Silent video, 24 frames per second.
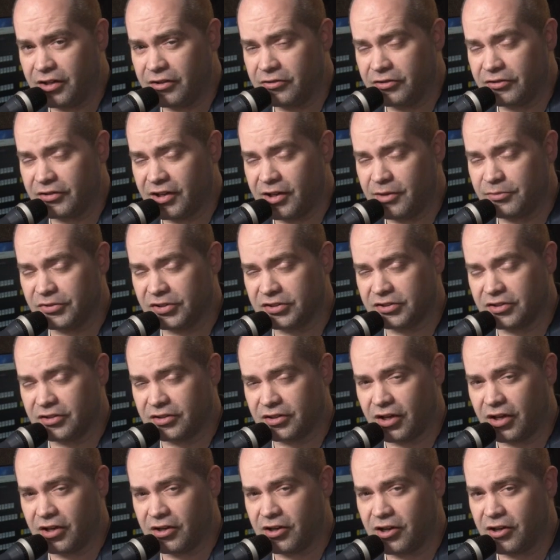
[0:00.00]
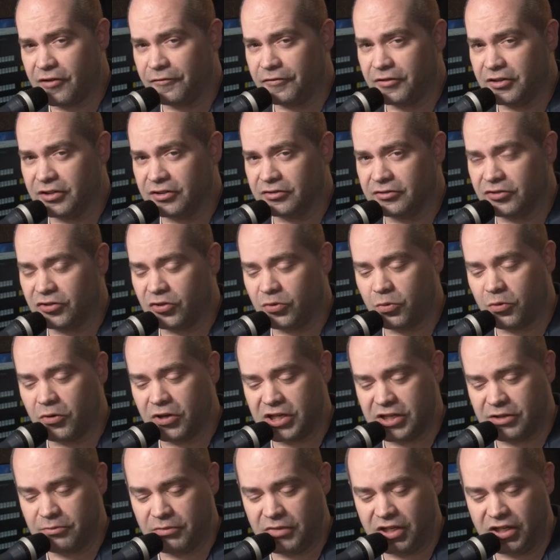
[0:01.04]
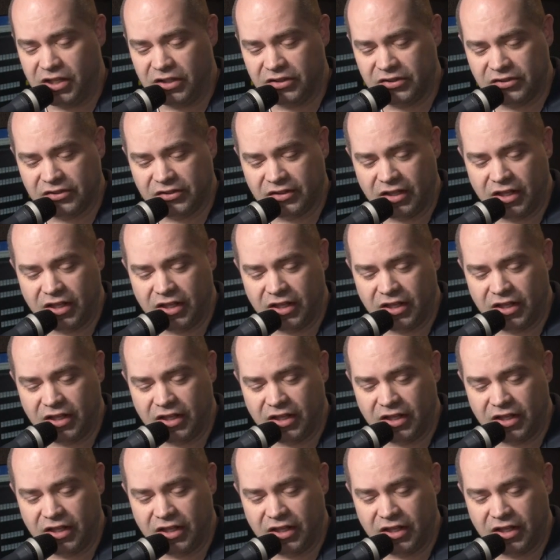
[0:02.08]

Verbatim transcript: other times cut off in 20 minutes.